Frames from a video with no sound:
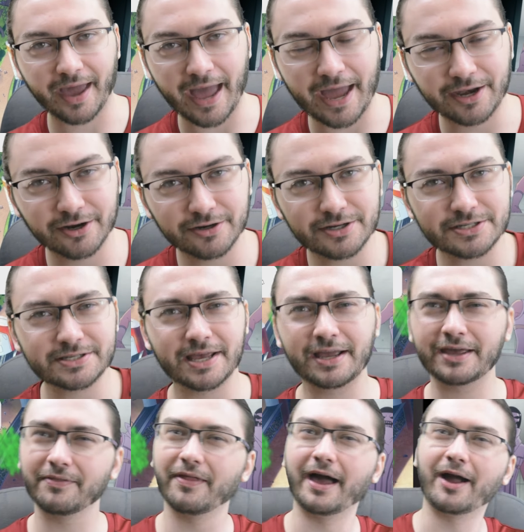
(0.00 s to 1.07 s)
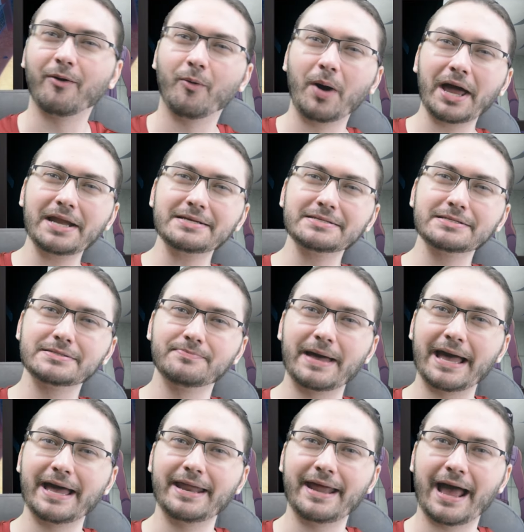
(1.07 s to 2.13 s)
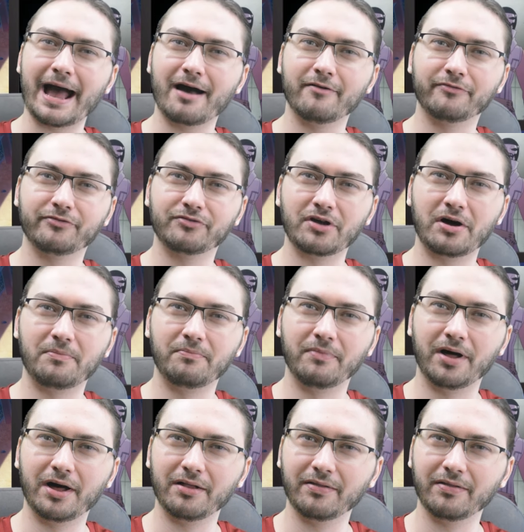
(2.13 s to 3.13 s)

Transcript: and you're just thinking like, why does this man have some